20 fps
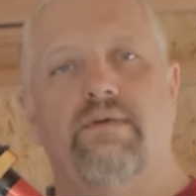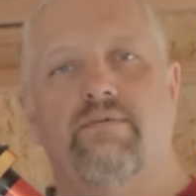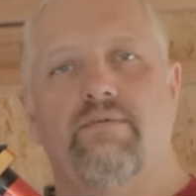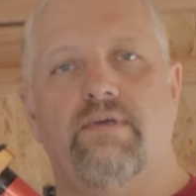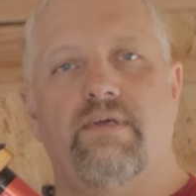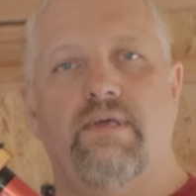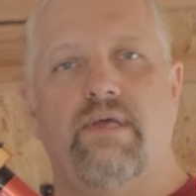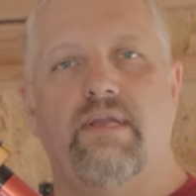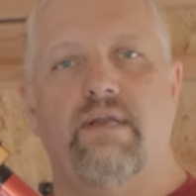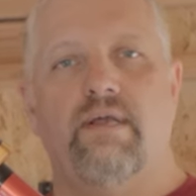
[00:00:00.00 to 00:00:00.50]
of
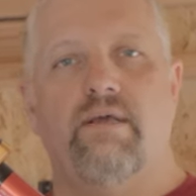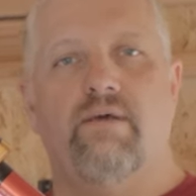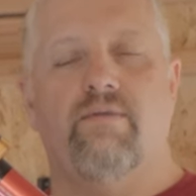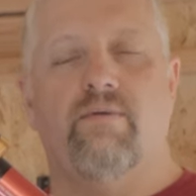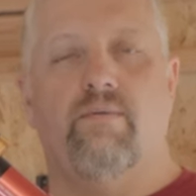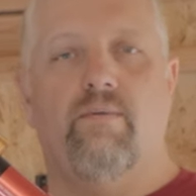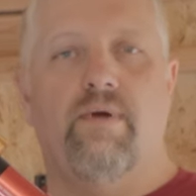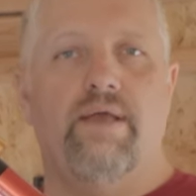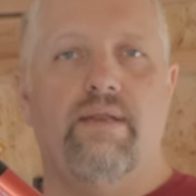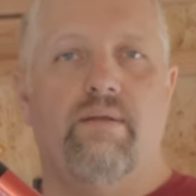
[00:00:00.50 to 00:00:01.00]
it any
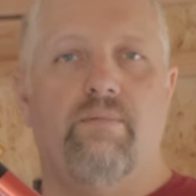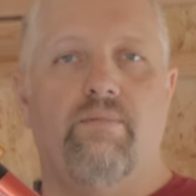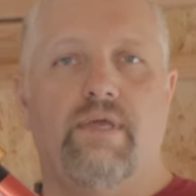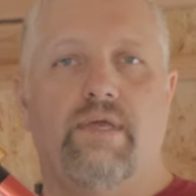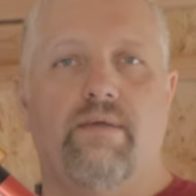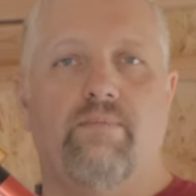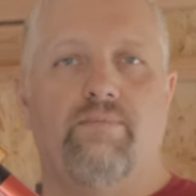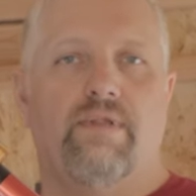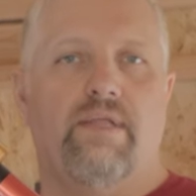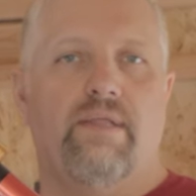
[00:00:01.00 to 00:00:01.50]
other way, to be
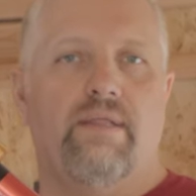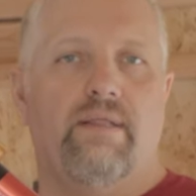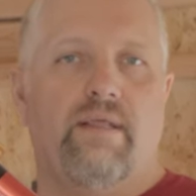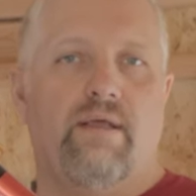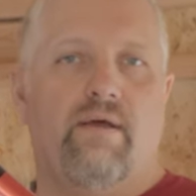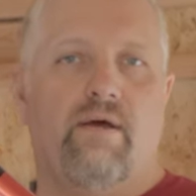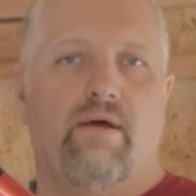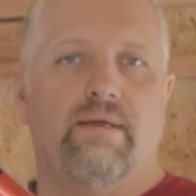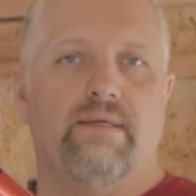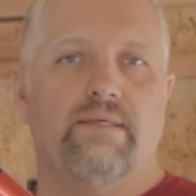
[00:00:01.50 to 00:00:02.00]

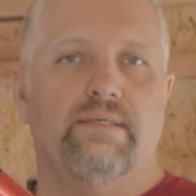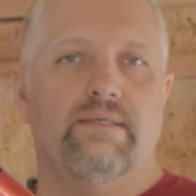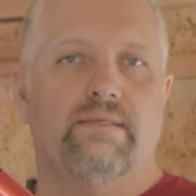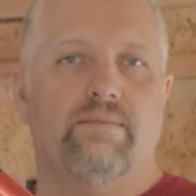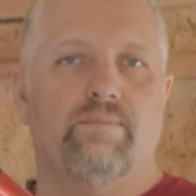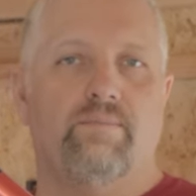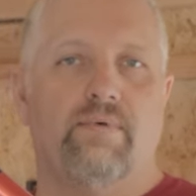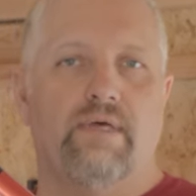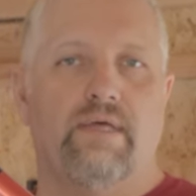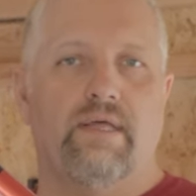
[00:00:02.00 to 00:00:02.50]
completely
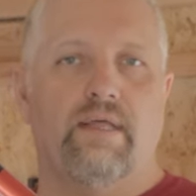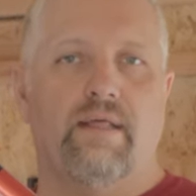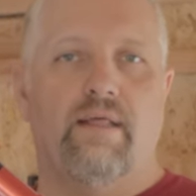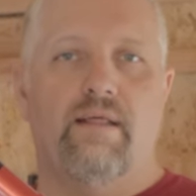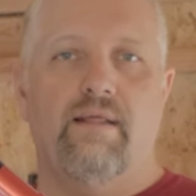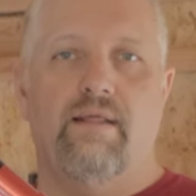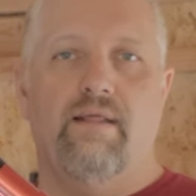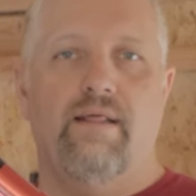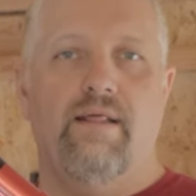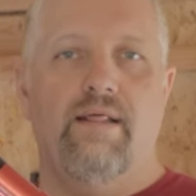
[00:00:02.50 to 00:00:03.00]
honest, but
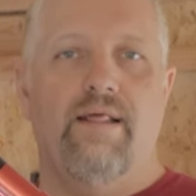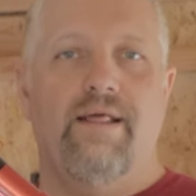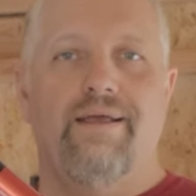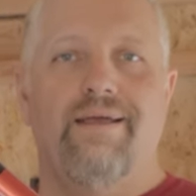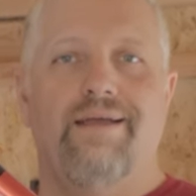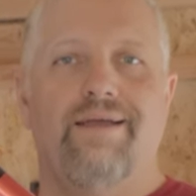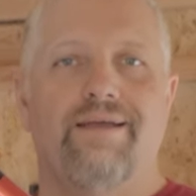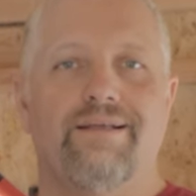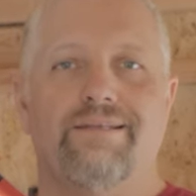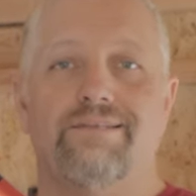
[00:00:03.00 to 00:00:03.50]

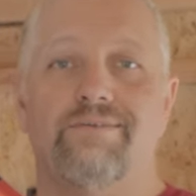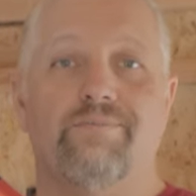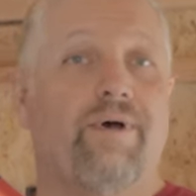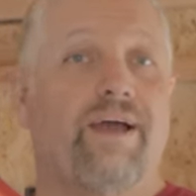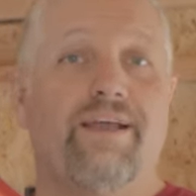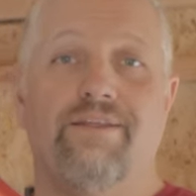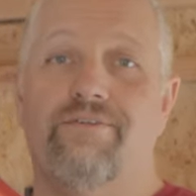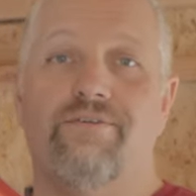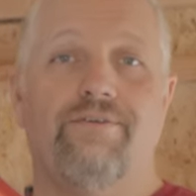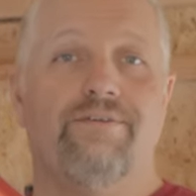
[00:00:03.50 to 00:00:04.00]
it's
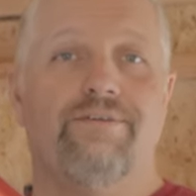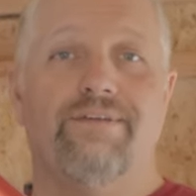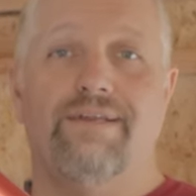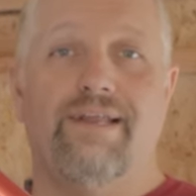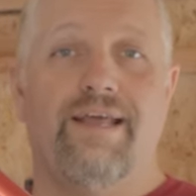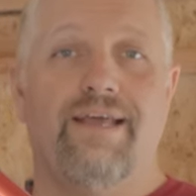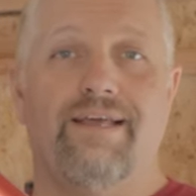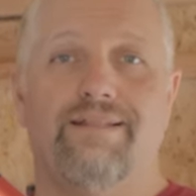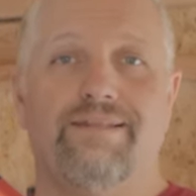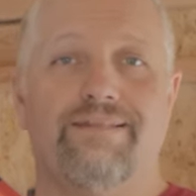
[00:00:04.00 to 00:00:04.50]
my turn to
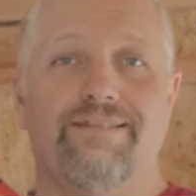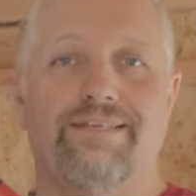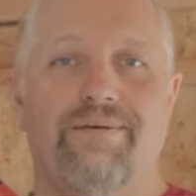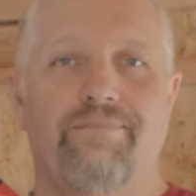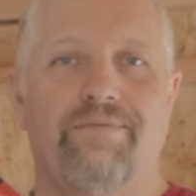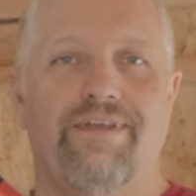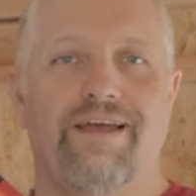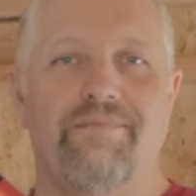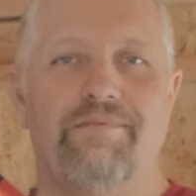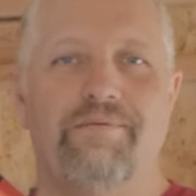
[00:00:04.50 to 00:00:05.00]
take the
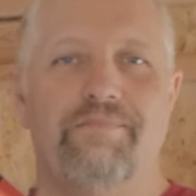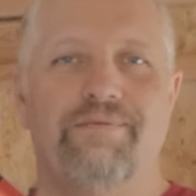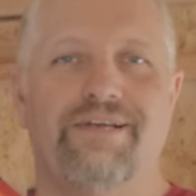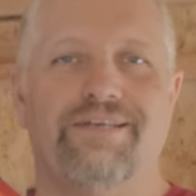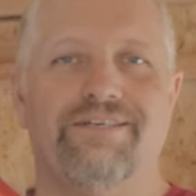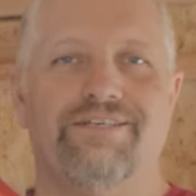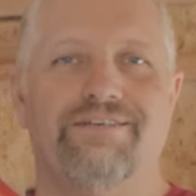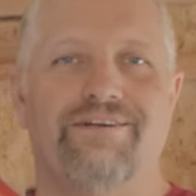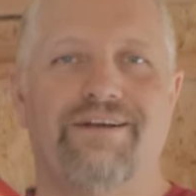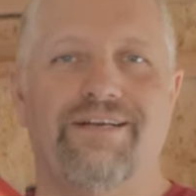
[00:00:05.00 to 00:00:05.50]
same type of
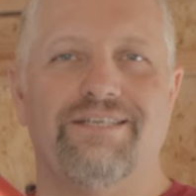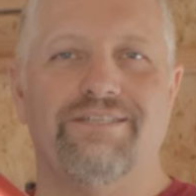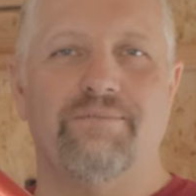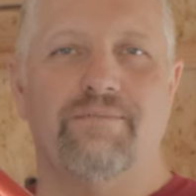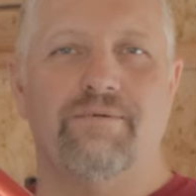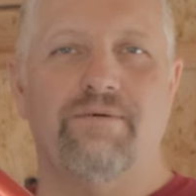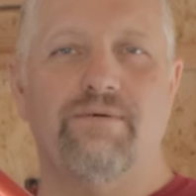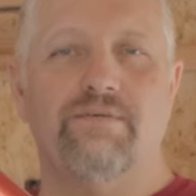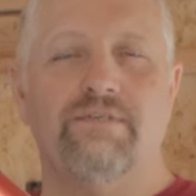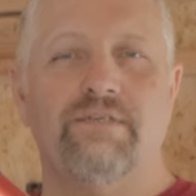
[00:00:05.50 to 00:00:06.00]
picture, I
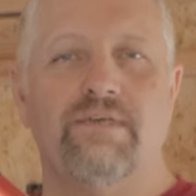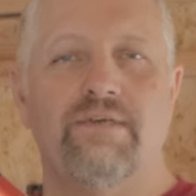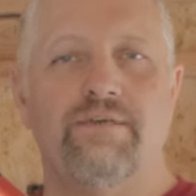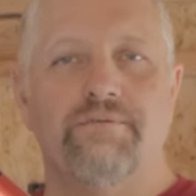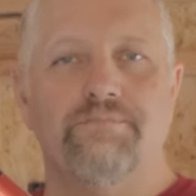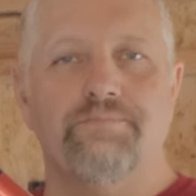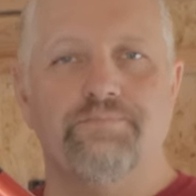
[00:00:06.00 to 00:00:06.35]
suppose.